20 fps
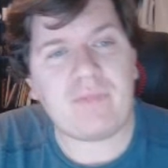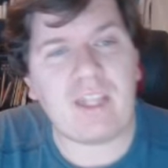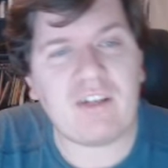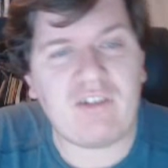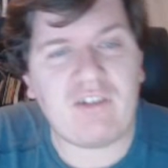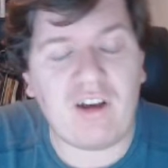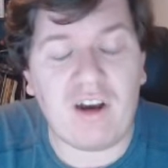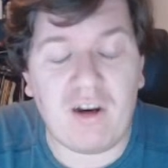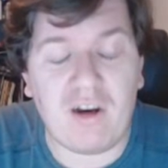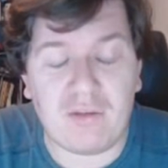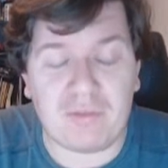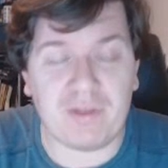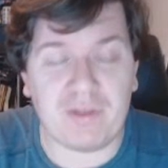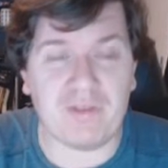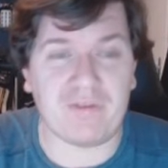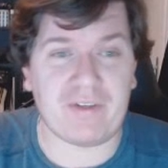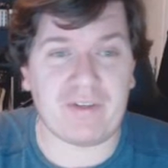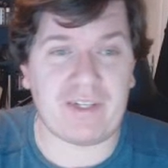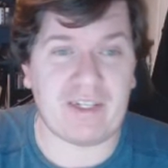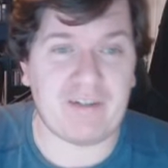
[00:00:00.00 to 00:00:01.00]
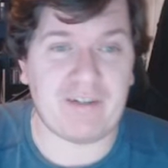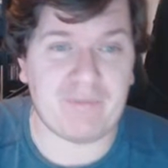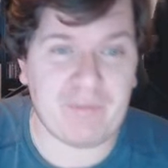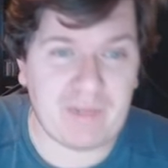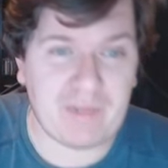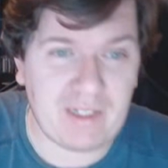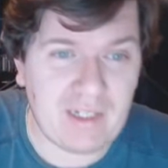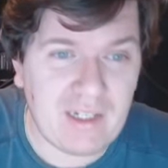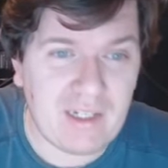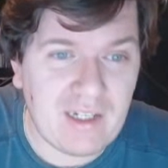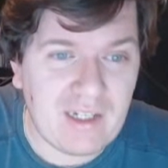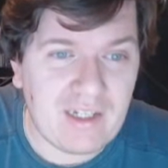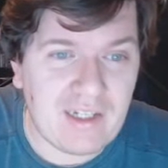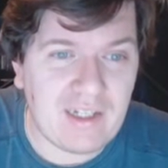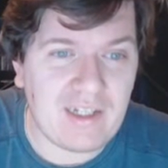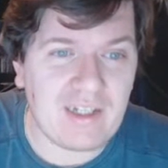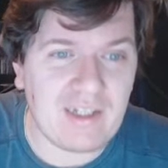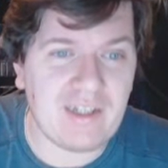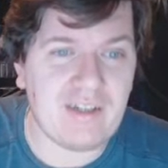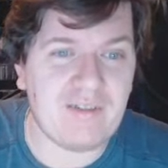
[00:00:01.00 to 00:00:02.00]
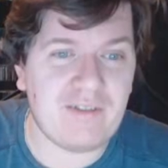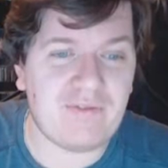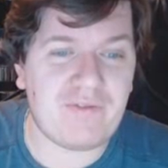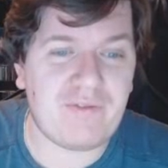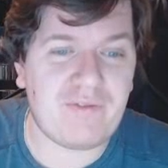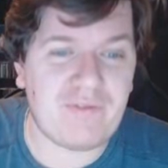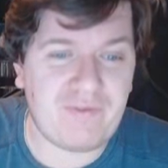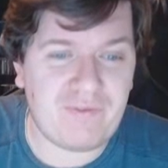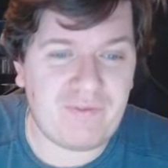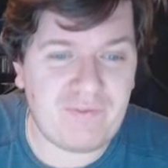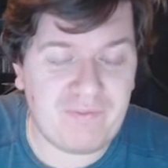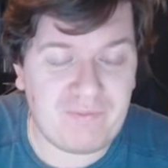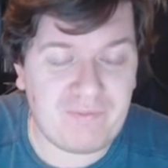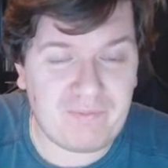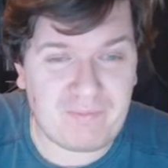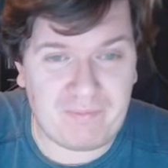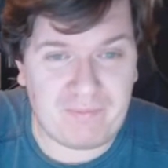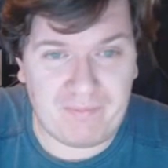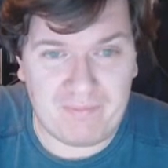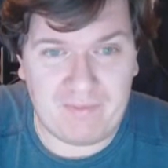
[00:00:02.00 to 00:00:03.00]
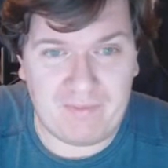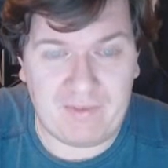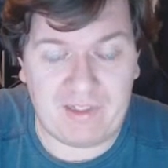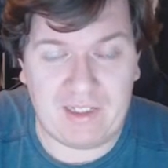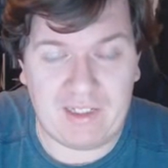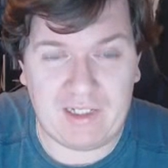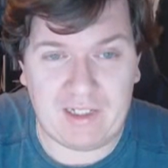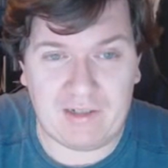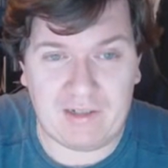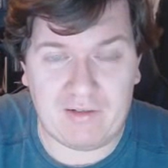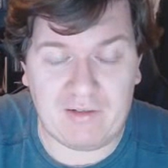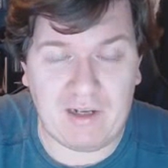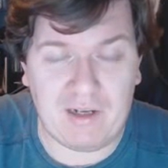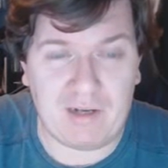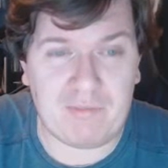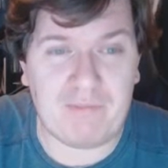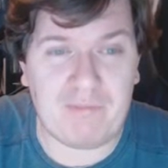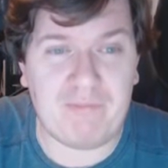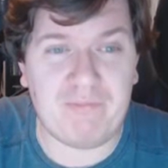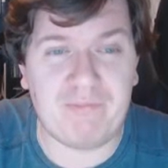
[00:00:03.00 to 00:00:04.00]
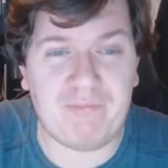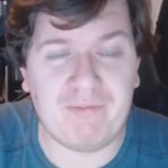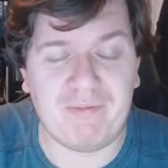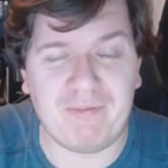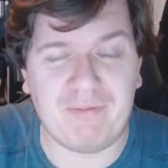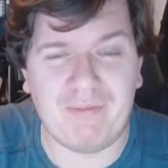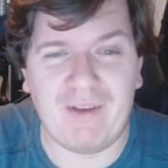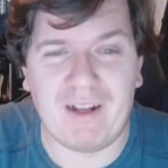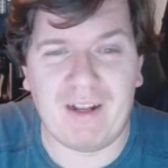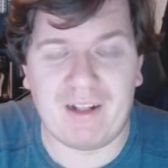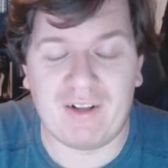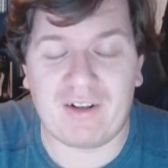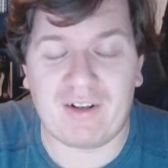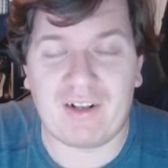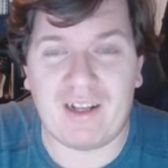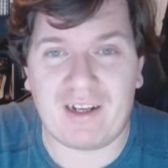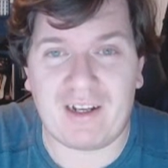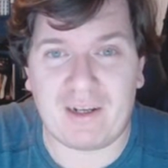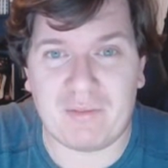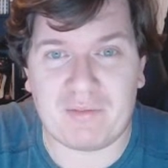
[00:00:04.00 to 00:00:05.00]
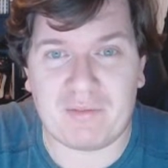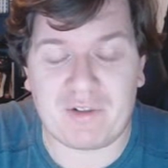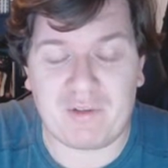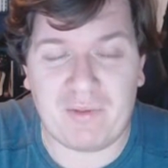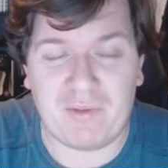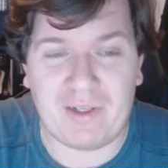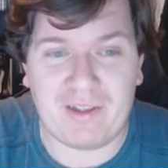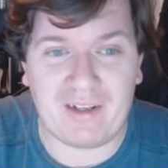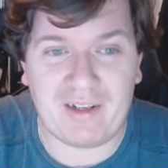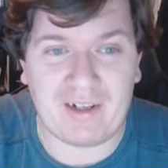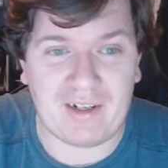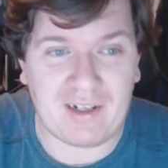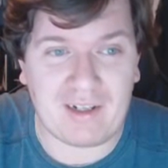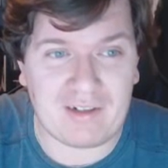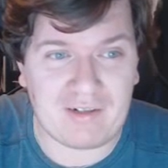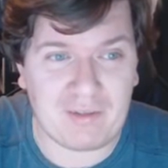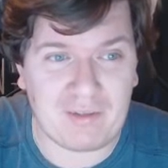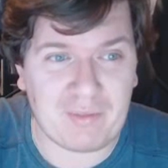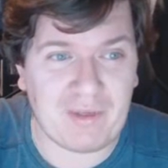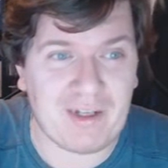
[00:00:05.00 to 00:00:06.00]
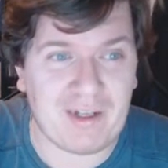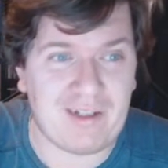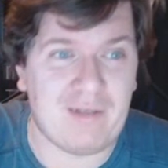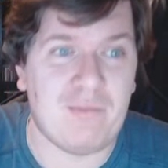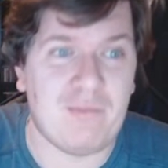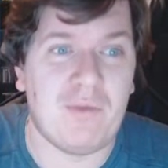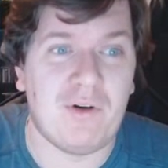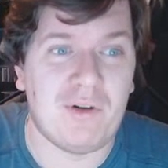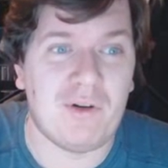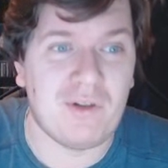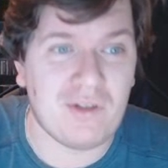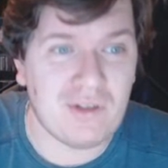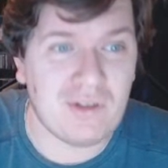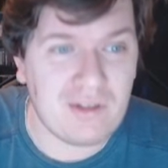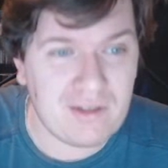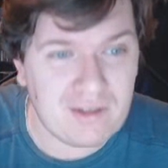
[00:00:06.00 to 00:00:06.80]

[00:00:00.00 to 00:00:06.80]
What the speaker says: So I hope you'll forgive me if, I look like I'm squinting like some kind of mole.